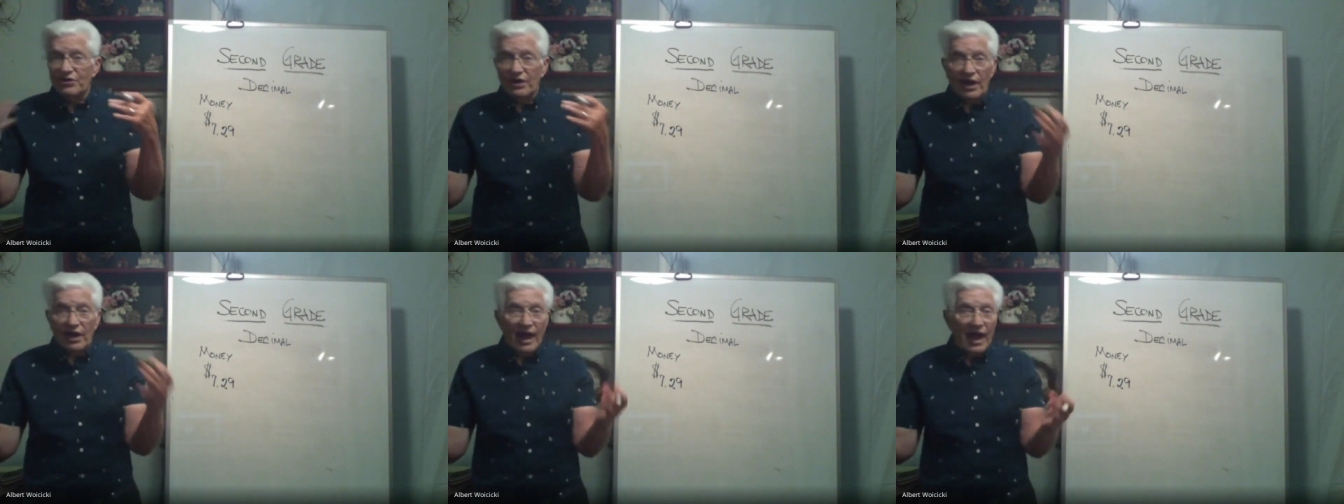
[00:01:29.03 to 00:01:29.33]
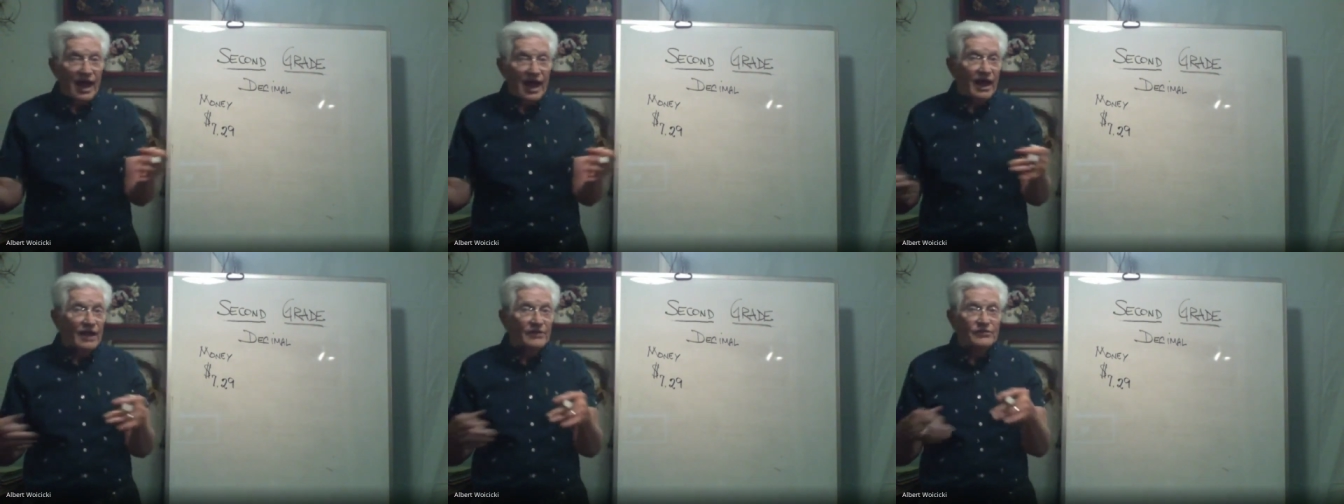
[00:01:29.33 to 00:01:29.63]

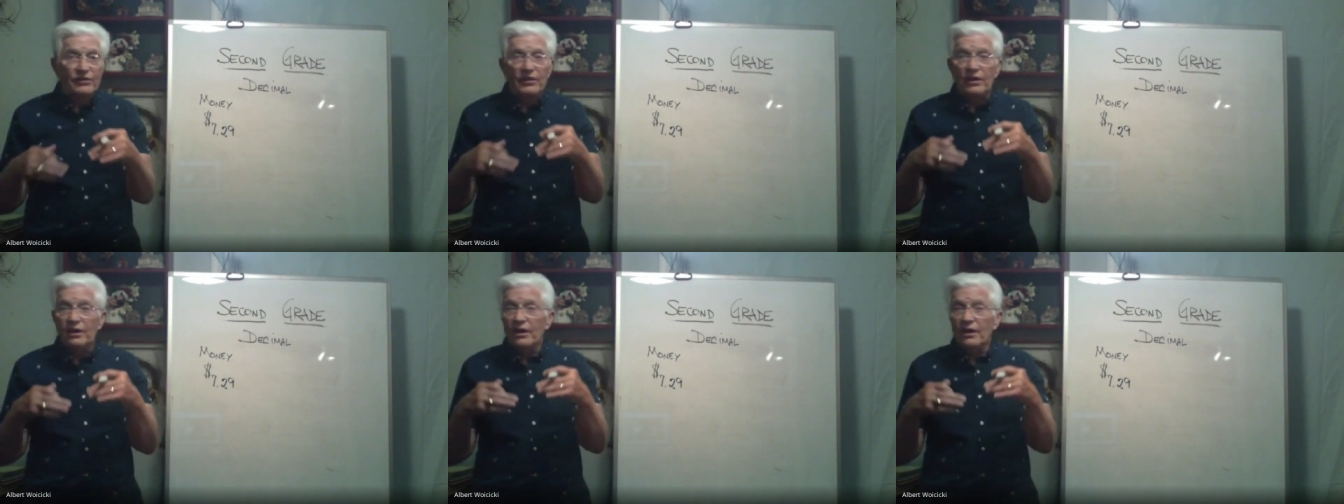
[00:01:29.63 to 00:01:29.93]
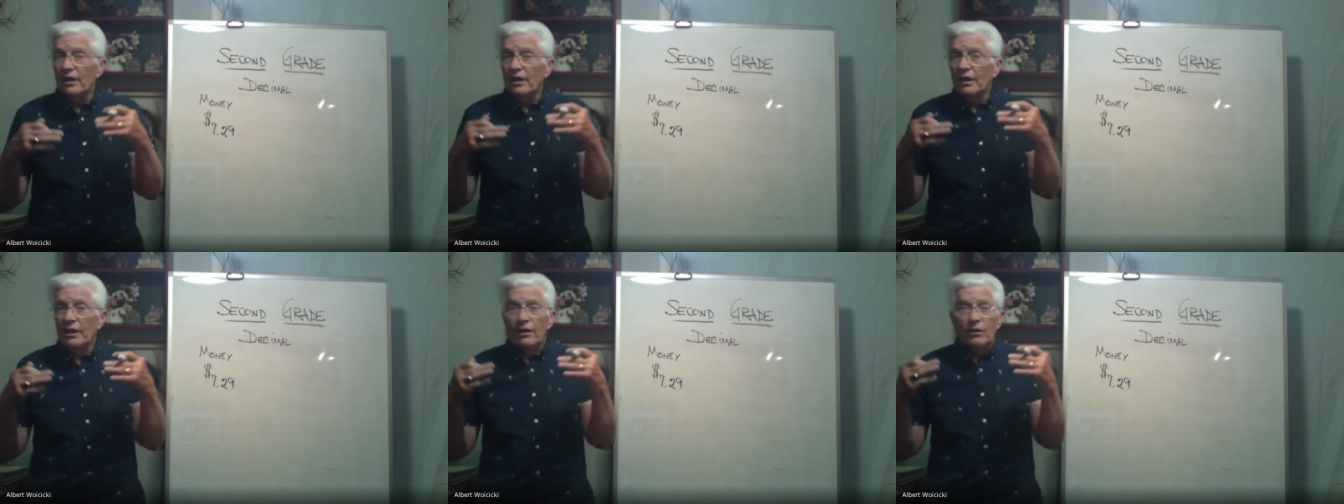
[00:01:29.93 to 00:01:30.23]
class,
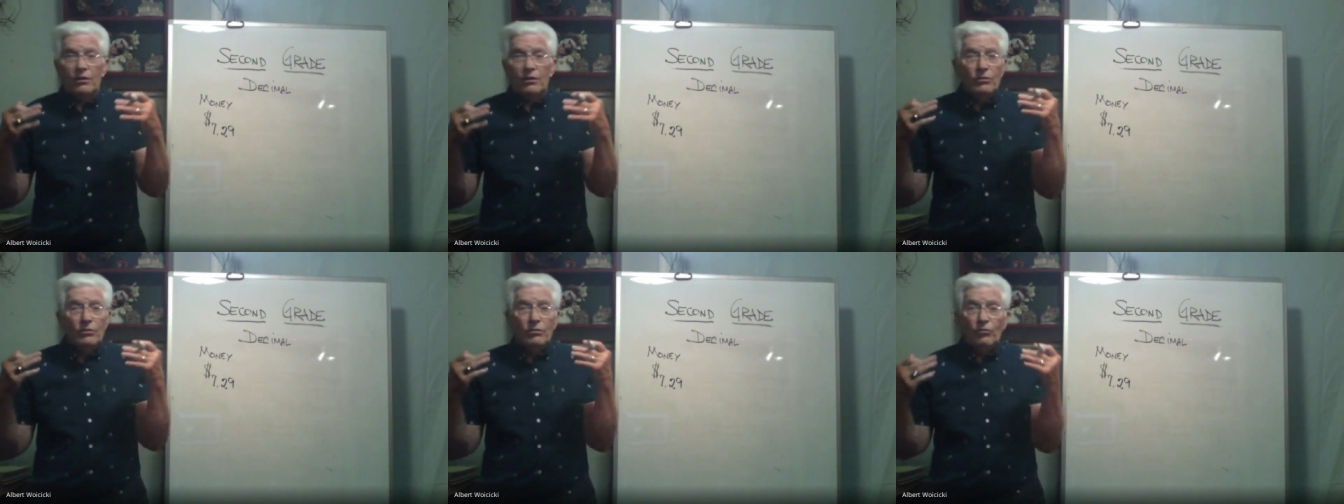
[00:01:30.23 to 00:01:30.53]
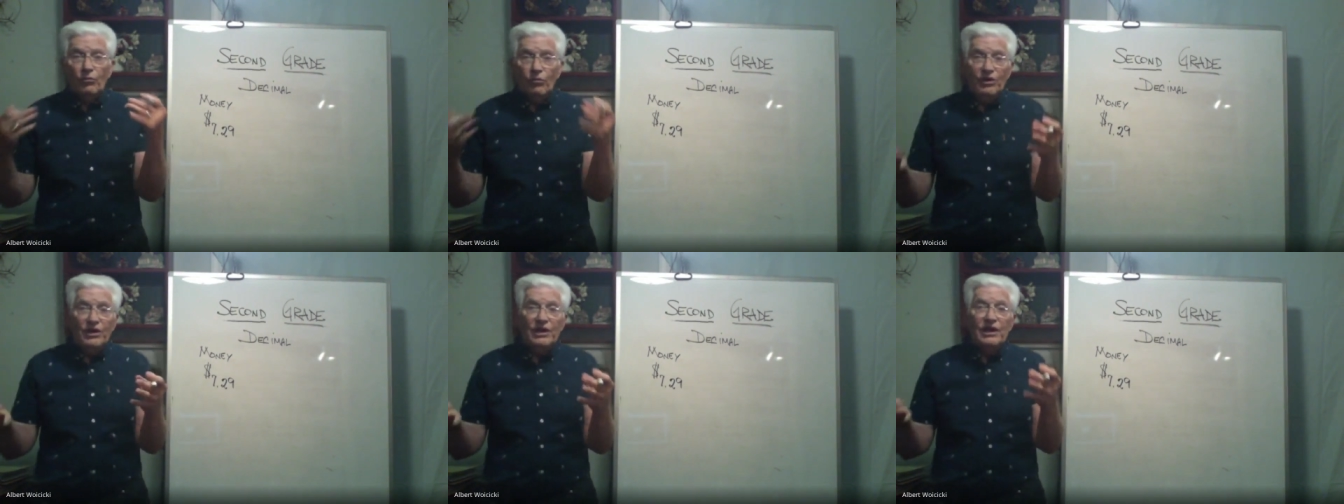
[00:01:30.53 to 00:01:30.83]

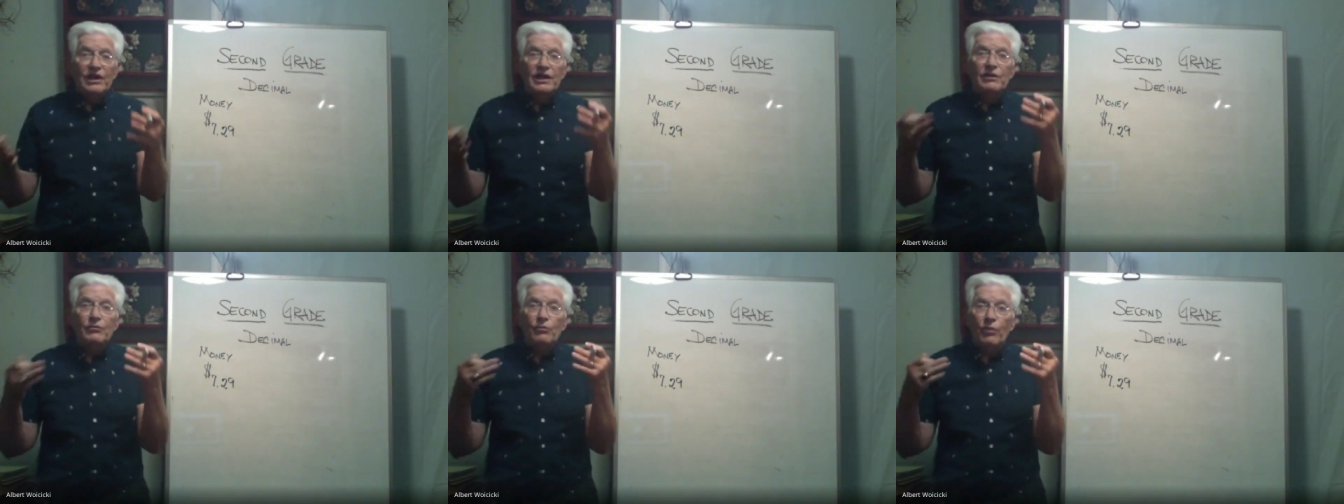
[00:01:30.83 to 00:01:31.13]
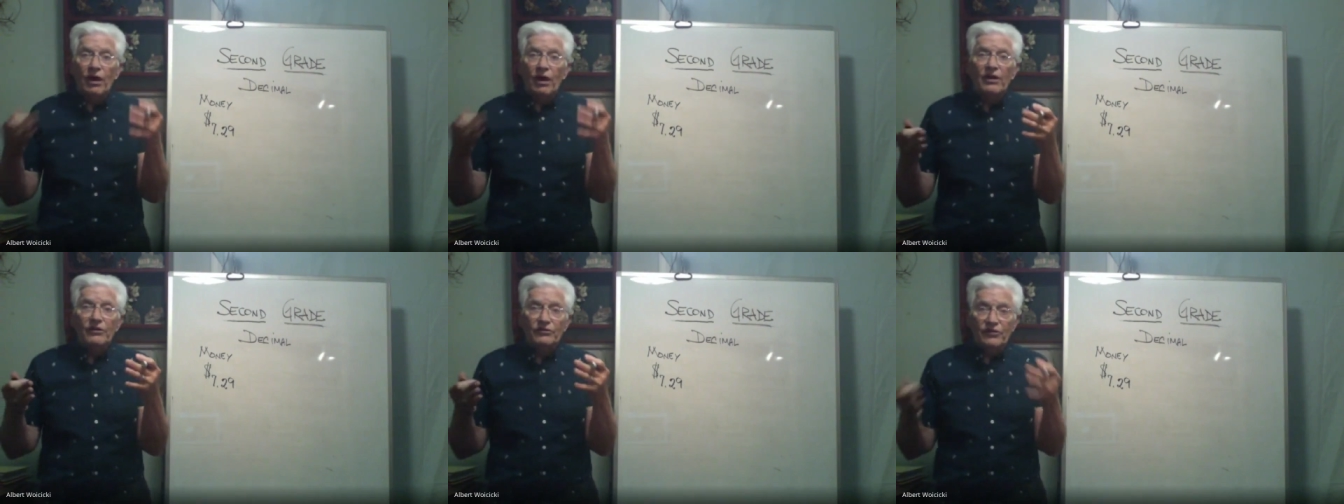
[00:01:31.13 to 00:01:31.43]
read
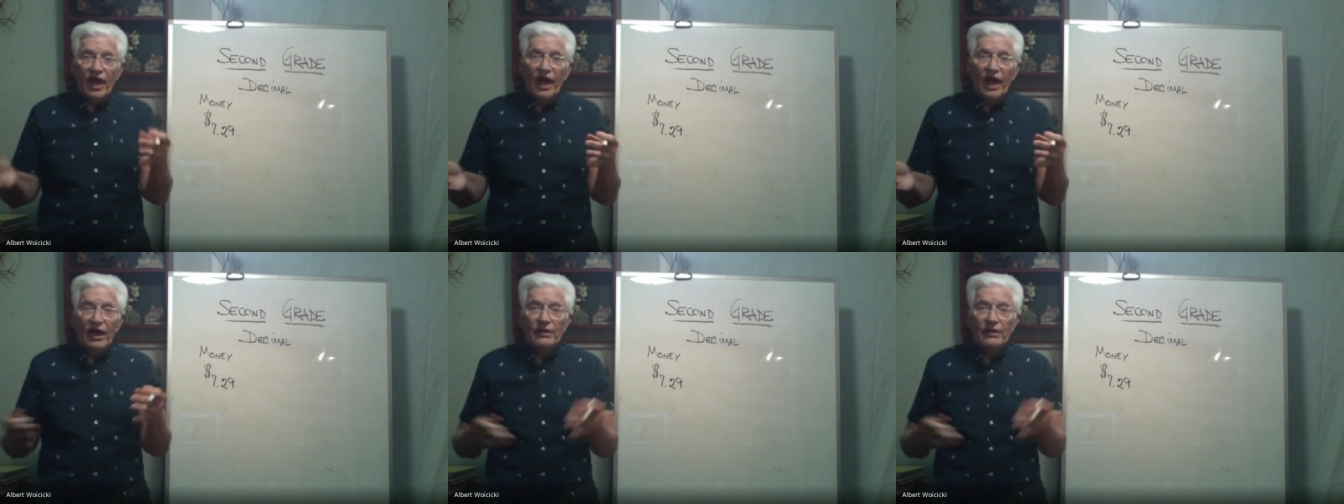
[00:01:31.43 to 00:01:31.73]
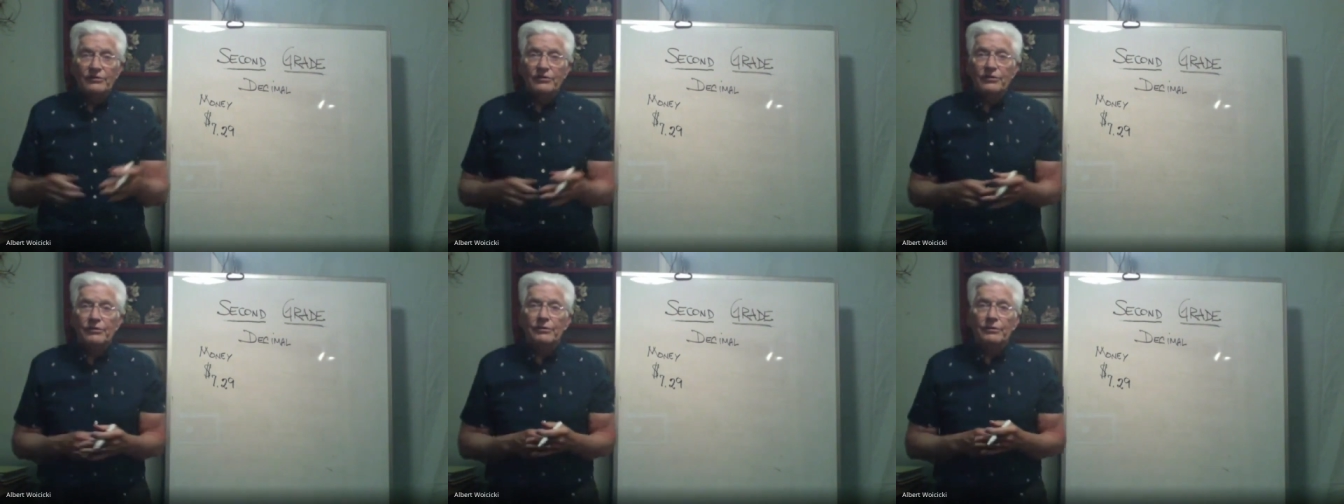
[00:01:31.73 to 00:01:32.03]
what it
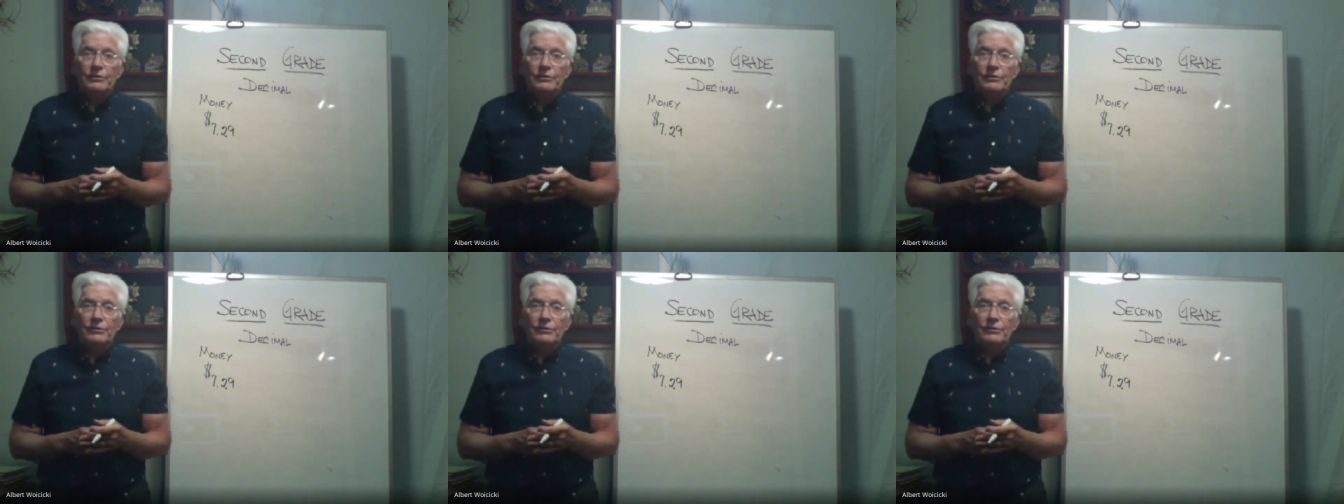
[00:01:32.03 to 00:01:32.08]
says.